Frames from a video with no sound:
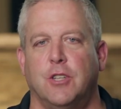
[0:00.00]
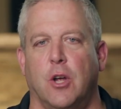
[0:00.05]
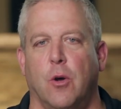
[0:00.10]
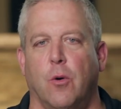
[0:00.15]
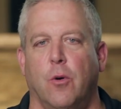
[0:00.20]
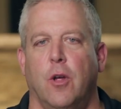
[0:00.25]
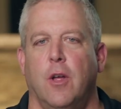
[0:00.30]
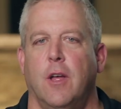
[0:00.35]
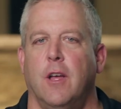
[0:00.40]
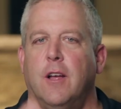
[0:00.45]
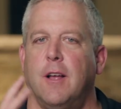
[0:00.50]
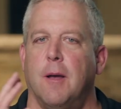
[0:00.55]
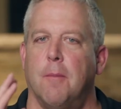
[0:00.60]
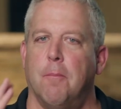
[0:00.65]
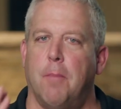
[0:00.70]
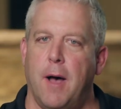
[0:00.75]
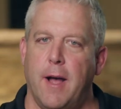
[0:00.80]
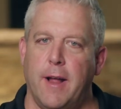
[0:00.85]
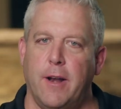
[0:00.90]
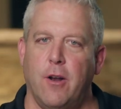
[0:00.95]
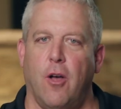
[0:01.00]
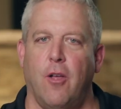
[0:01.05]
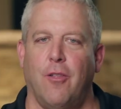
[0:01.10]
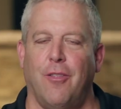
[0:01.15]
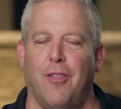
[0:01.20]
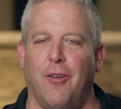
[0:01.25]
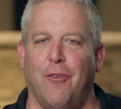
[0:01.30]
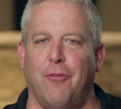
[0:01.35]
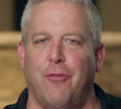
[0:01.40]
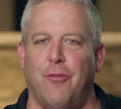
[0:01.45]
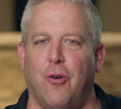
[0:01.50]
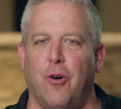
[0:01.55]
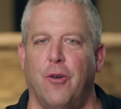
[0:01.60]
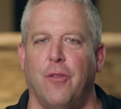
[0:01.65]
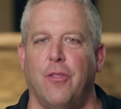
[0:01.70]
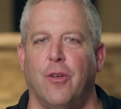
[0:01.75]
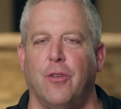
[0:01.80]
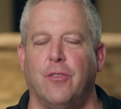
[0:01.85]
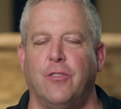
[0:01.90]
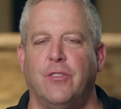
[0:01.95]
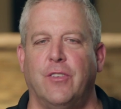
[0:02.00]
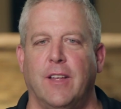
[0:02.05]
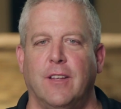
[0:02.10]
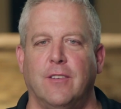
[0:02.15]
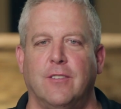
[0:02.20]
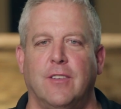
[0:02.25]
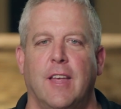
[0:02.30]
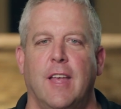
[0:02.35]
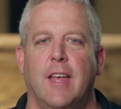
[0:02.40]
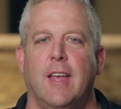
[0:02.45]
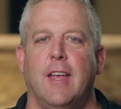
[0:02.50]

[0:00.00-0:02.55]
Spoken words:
So combine all 4 of those things,